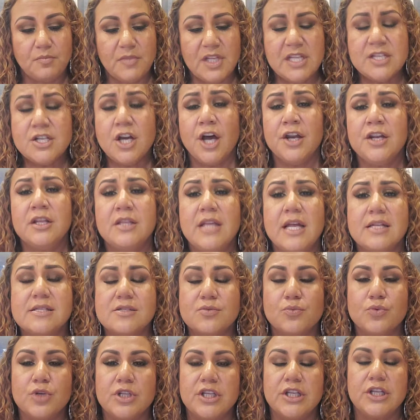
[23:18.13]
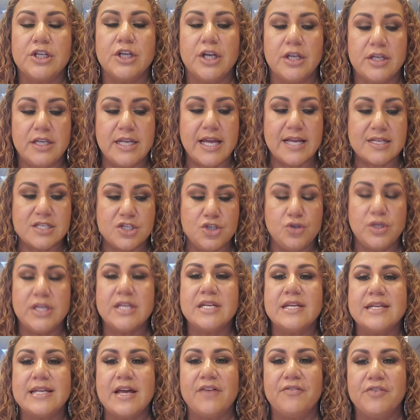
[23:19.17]
Donna, that's really good. Yes, you
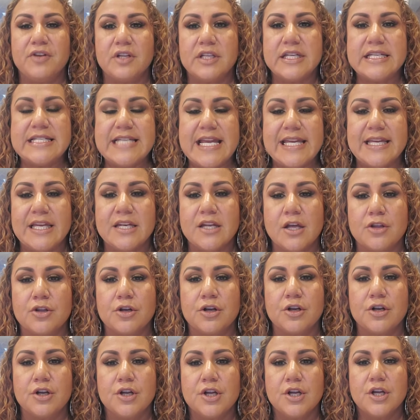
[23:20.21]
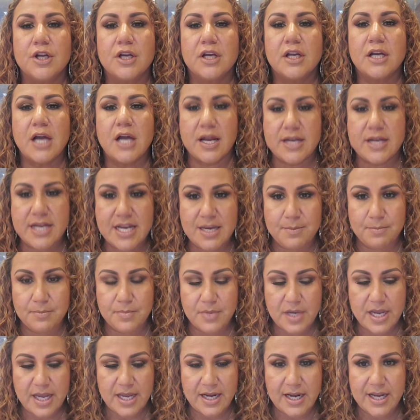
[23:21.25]
can definitely take another ganim,
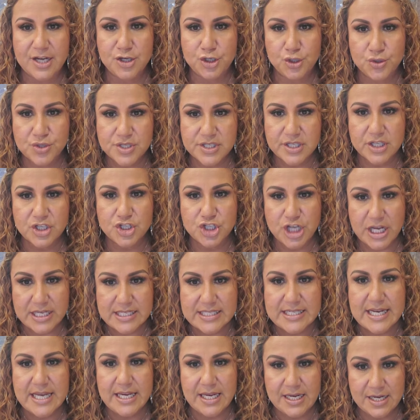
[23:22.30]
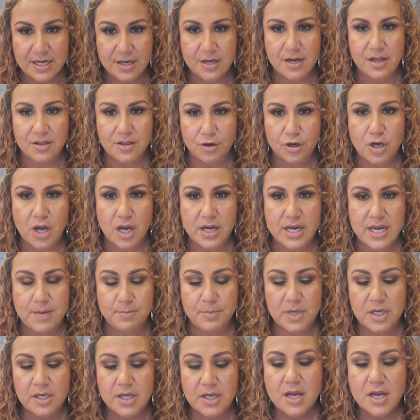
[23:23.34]
and I do suggest taking another ganim.